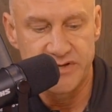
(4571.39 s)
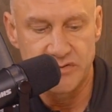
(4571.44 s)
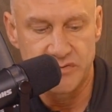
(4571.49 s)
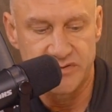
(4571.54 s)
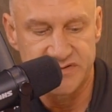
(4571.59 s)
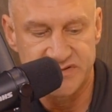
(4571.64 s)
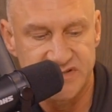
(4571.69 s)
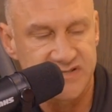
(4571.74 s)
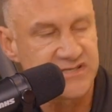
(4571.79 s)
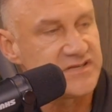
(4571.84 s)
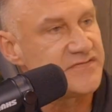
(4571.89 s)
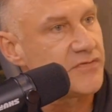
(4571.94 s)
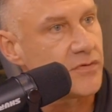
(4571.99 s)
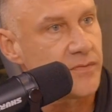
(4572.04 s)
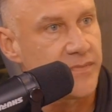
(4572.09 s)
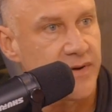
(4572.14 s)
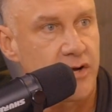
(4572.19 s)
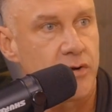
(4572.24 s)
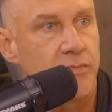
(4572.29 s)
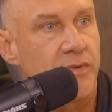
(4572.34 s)
do a 64
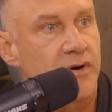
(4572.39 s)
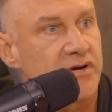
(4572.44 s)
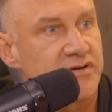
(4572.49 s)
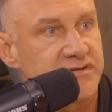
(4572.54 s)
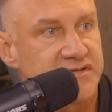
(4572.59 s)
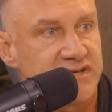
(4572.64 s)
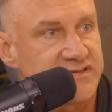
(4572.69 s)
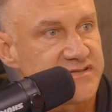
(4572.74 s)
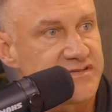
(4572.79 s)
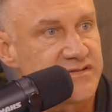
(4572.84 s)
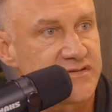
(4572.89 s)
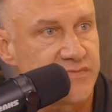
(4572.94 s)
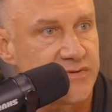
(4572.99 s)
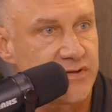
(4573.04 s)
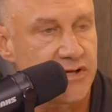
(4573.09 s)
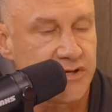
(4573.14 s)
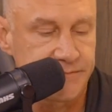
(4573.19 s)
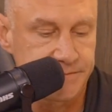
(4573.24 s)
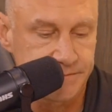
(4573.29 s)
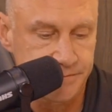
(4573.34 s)
biomarker test in the
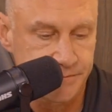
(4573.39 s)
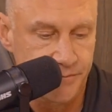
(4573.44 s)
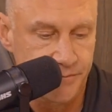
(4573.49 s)
blood.